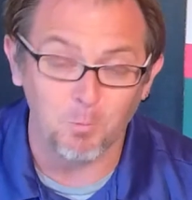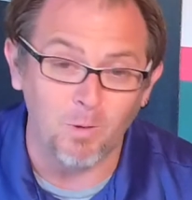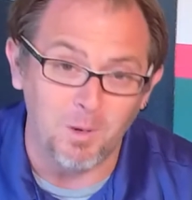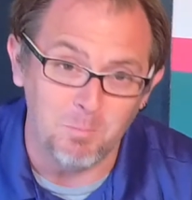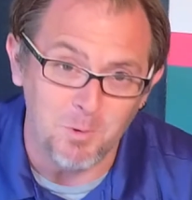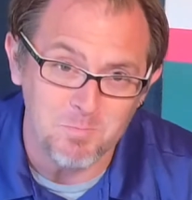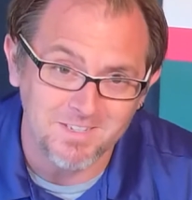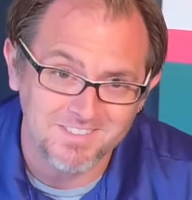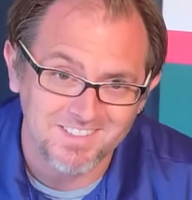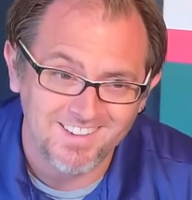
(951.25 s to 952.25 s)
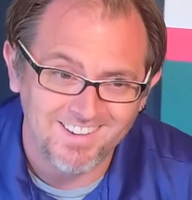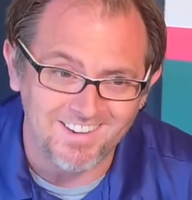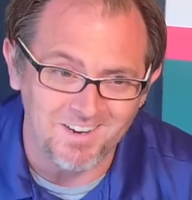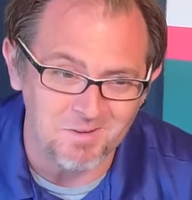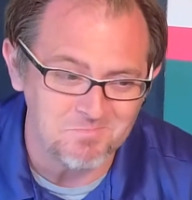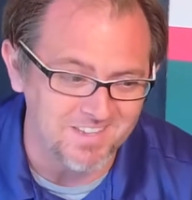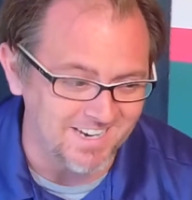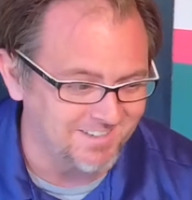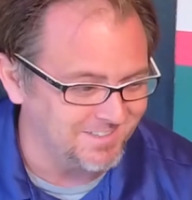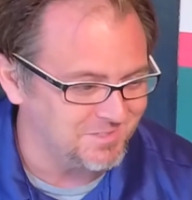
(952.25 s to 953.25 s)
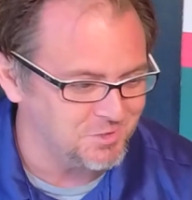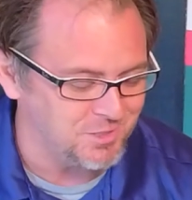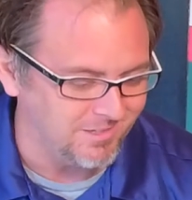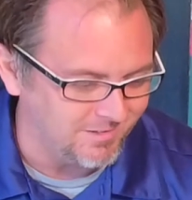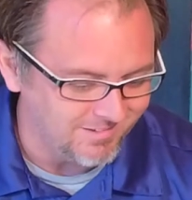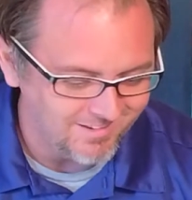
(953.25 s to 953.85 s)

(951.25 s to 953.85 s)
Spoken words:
wow moment that I'd like to share